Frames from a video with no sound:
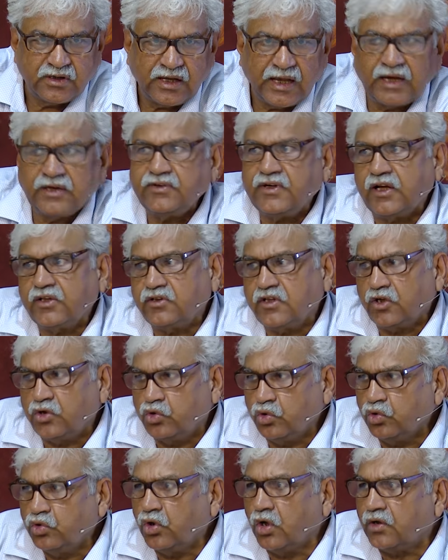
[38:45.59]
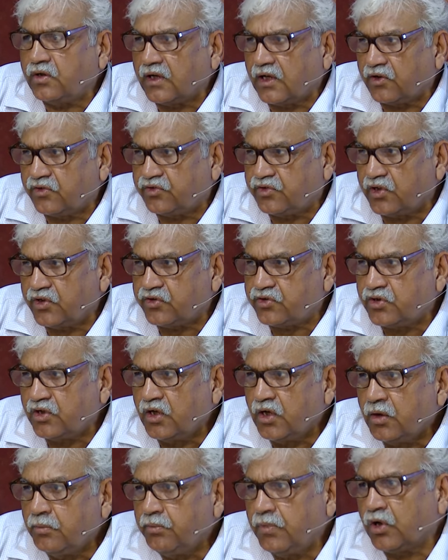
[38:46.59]
And yet they do not exist
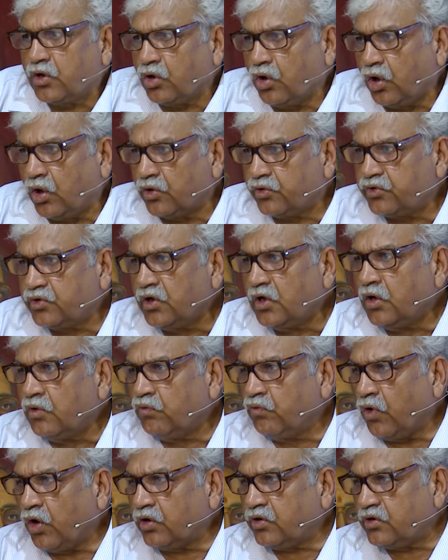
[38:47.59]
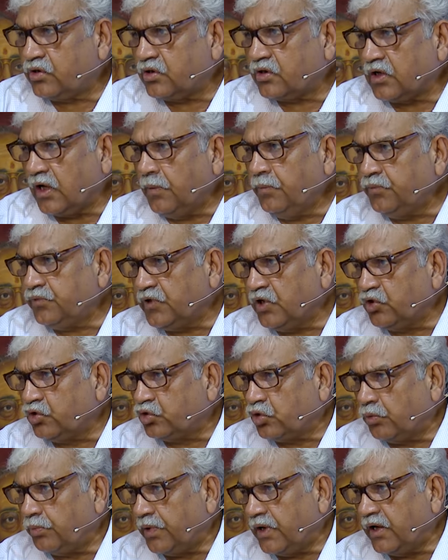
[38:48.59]
because what comes
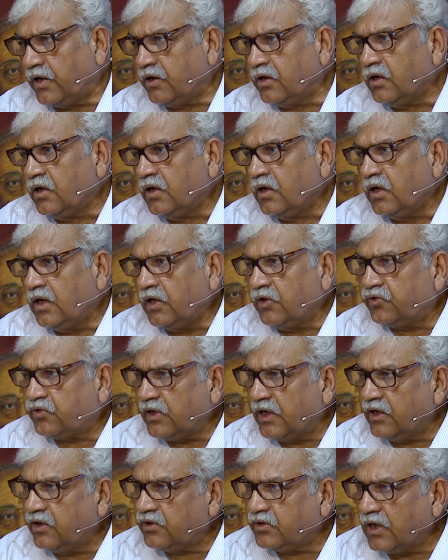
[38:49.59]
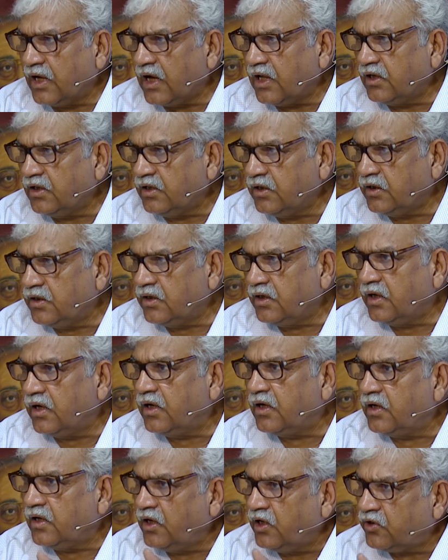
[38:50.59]
into being is entirely,
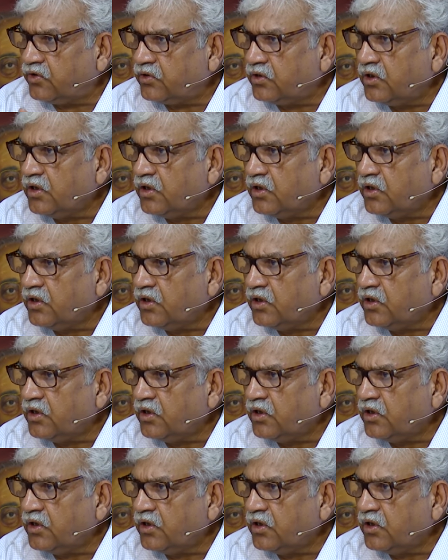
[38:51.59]
it,